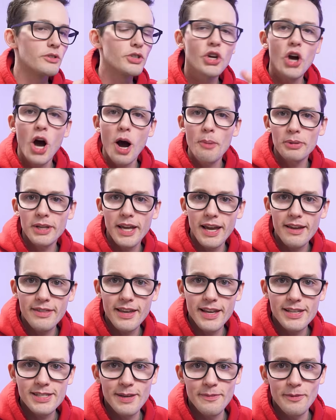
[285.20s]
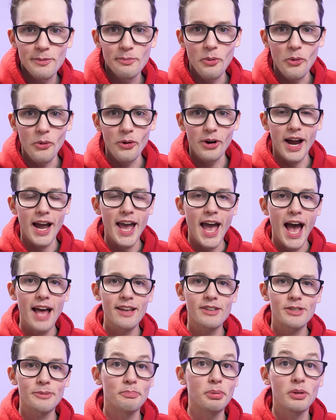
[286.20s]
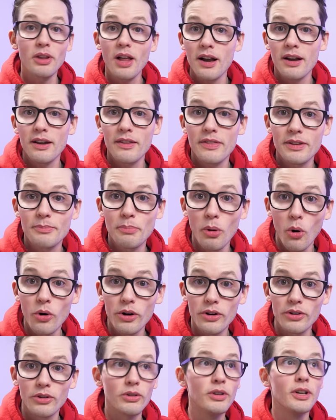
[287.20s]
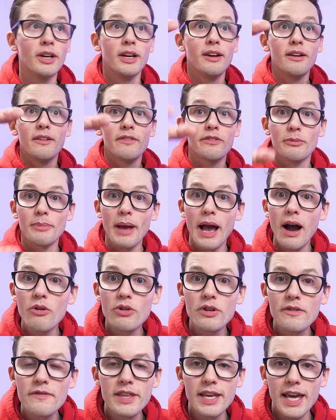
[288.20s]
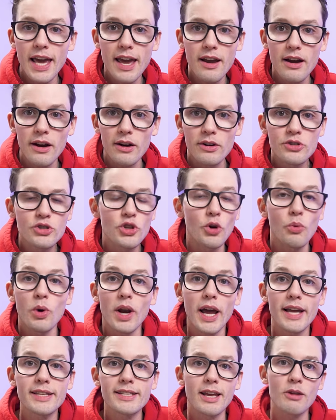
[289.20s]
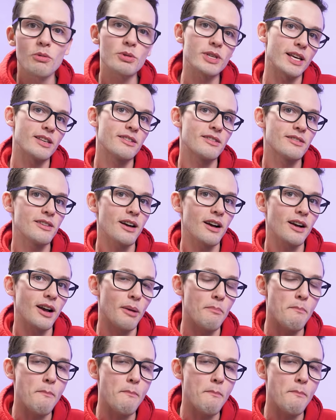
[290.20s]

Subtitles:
To complicate things even more, I had to pluck the portal from out of the air. So what I did was I stuck a